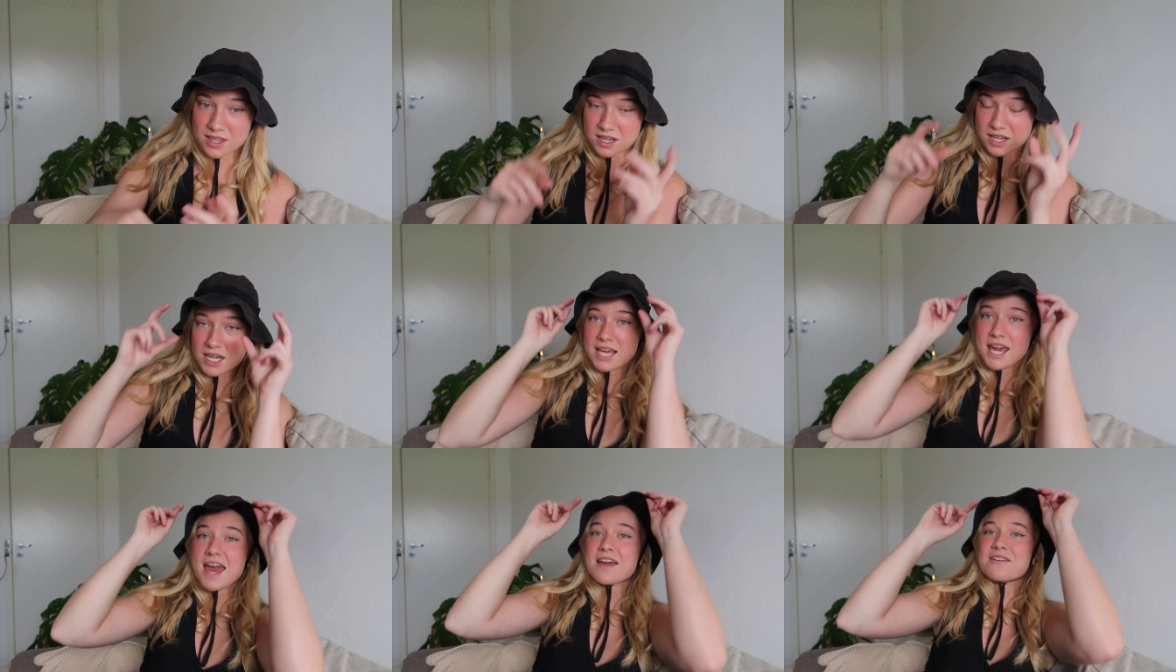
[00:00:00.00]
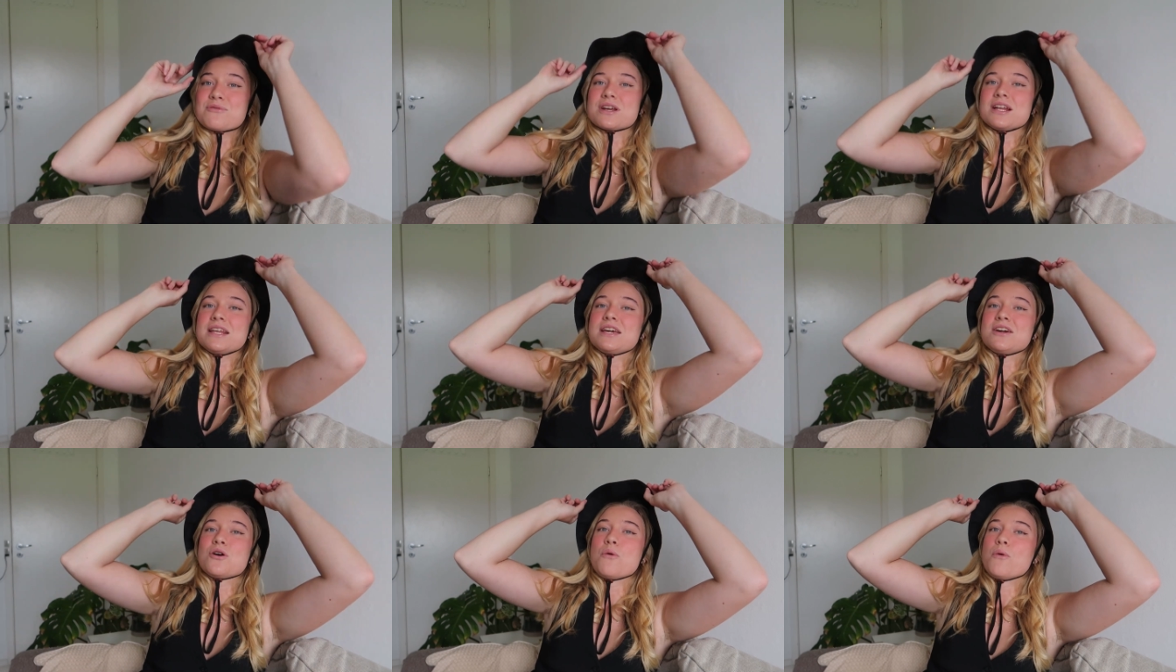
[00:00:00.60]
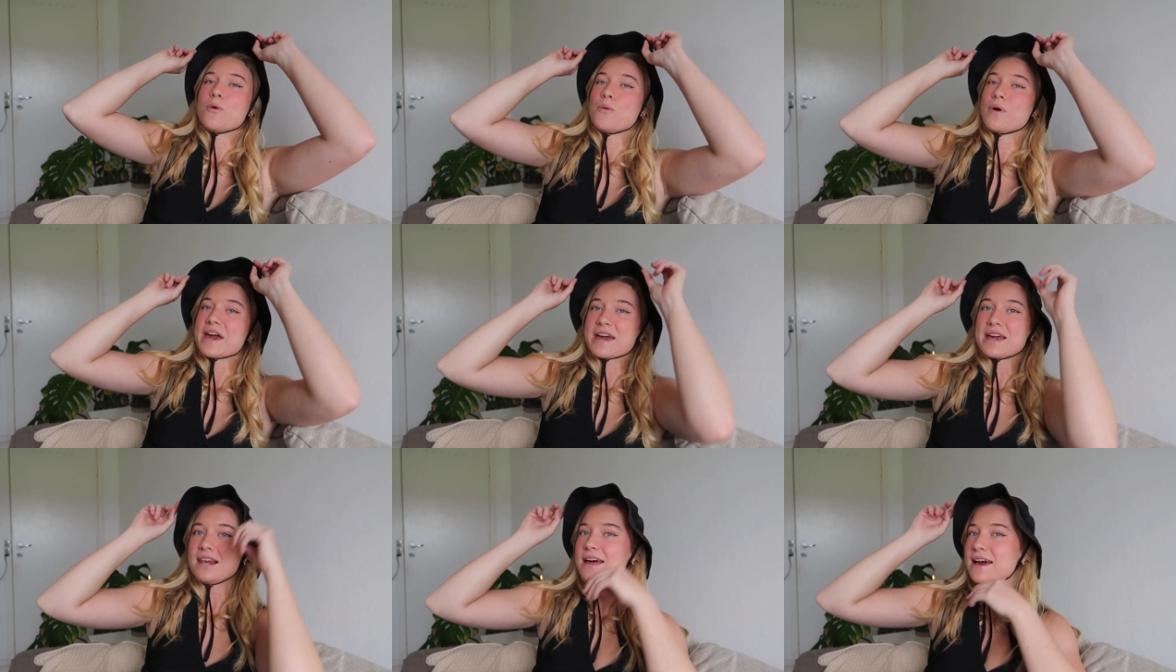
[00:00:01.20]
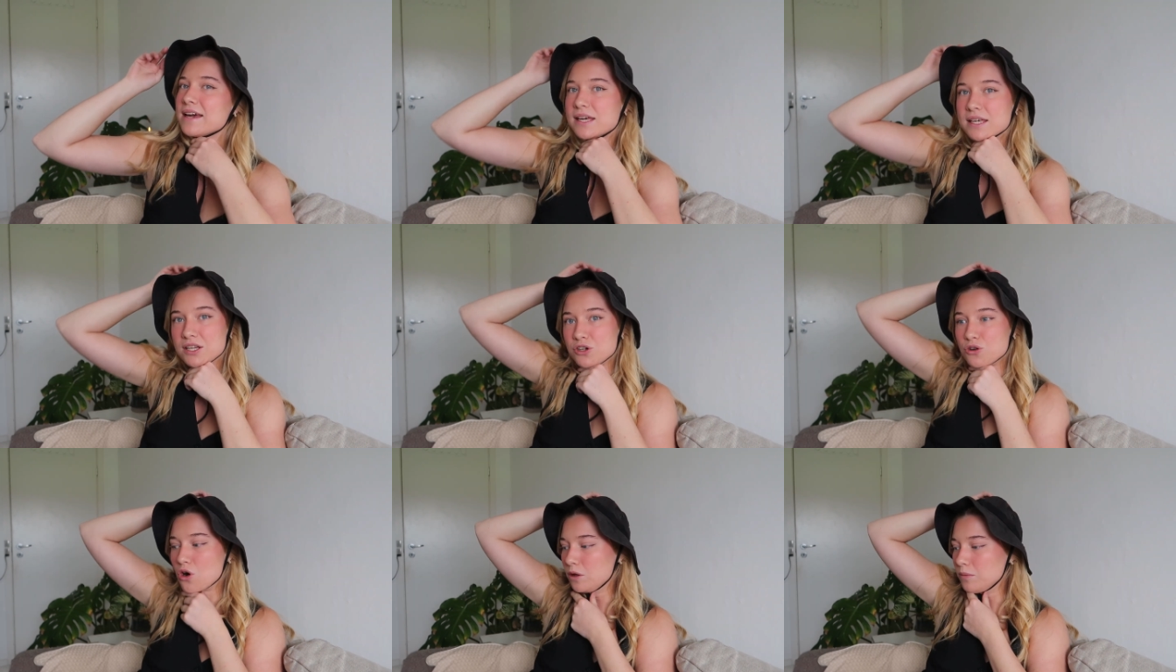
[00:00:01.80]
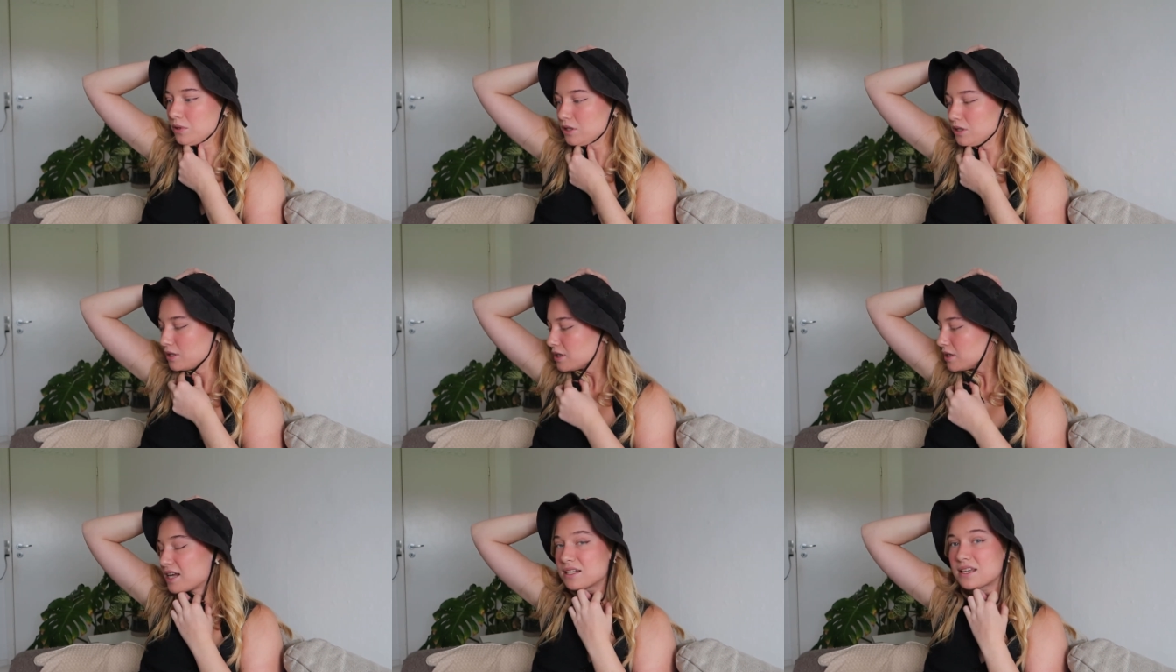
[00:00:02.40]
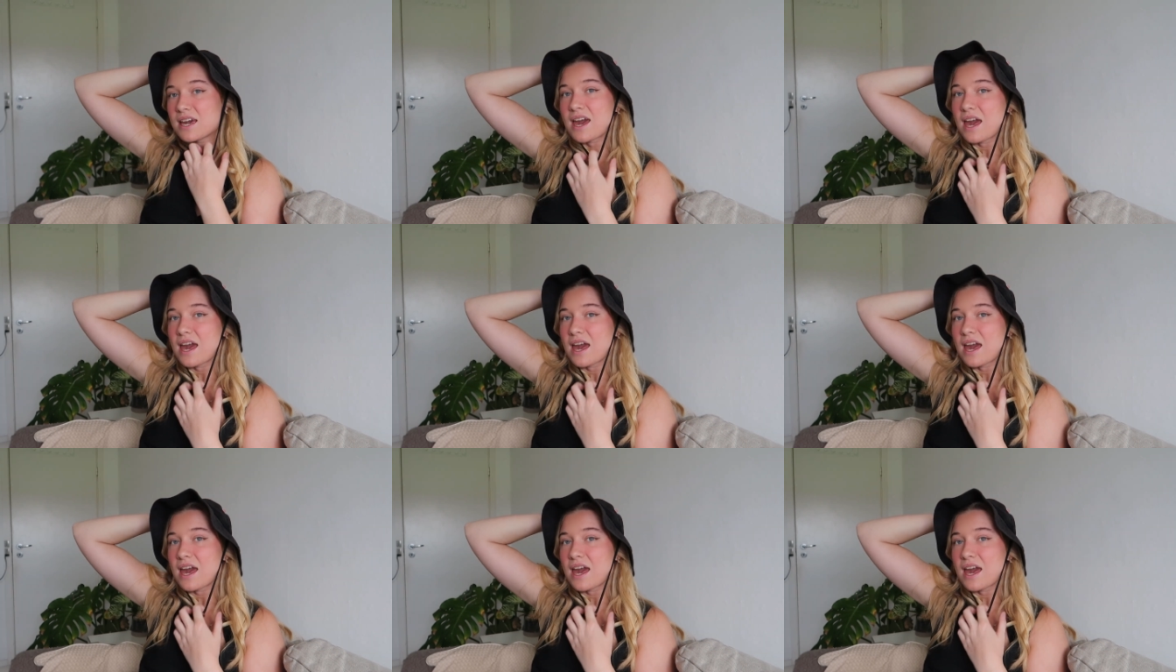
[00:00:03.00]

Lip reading: then it can't really go away like a normal hat